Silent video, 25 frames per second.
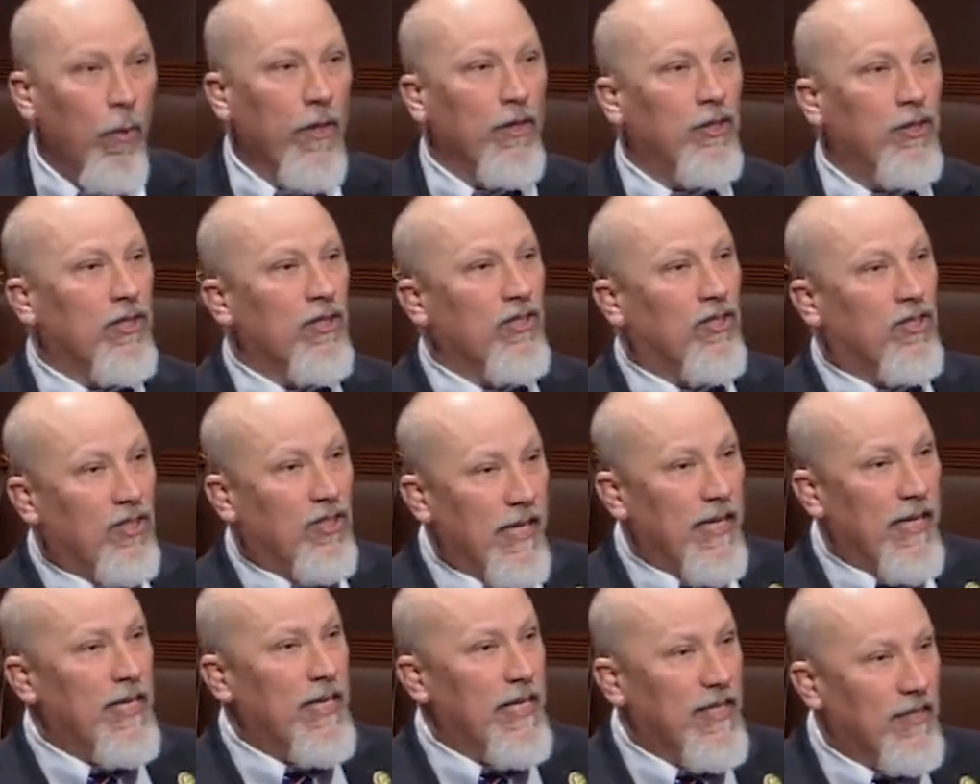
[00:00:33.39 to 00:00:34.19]
which the
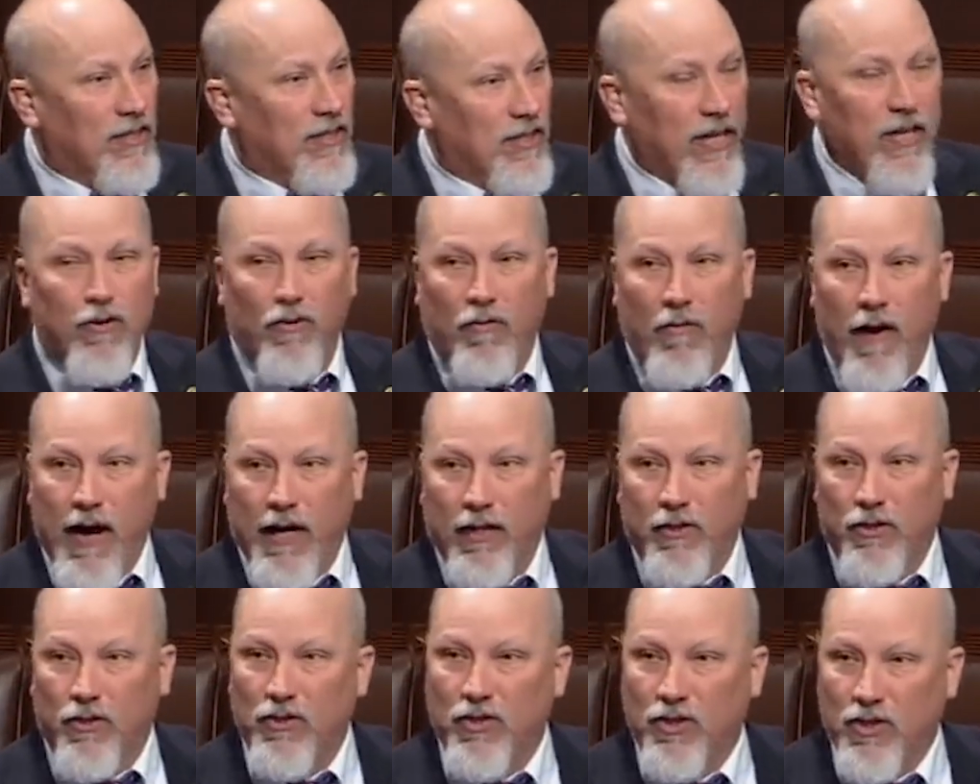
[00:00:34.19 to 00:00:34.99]
CDC
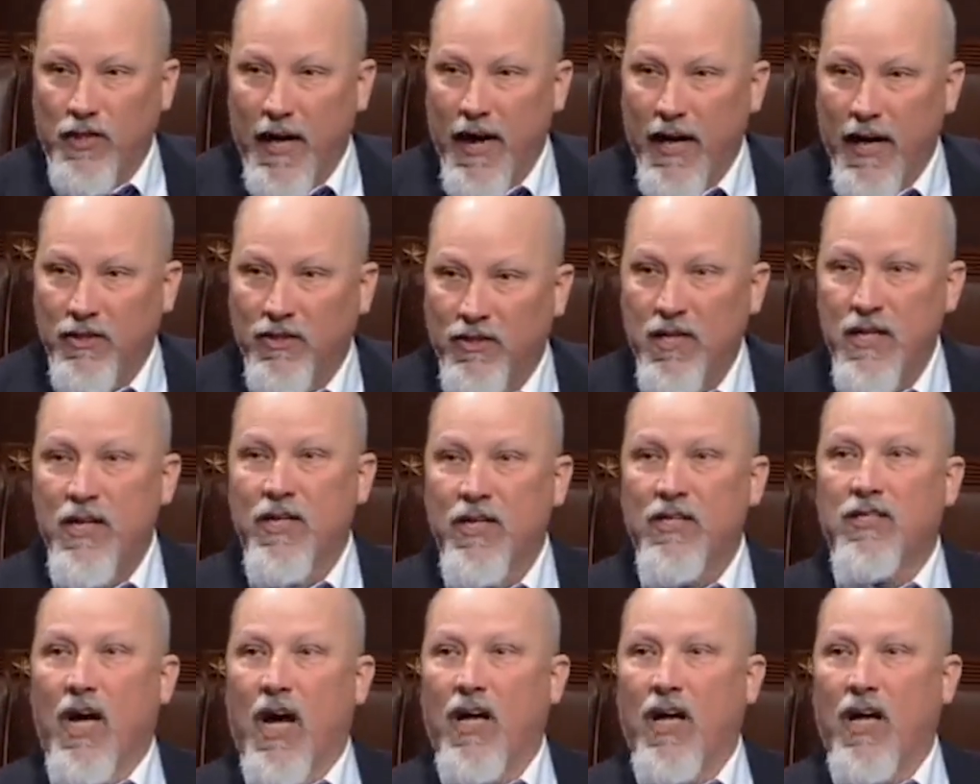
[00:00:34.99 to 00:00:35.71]
director says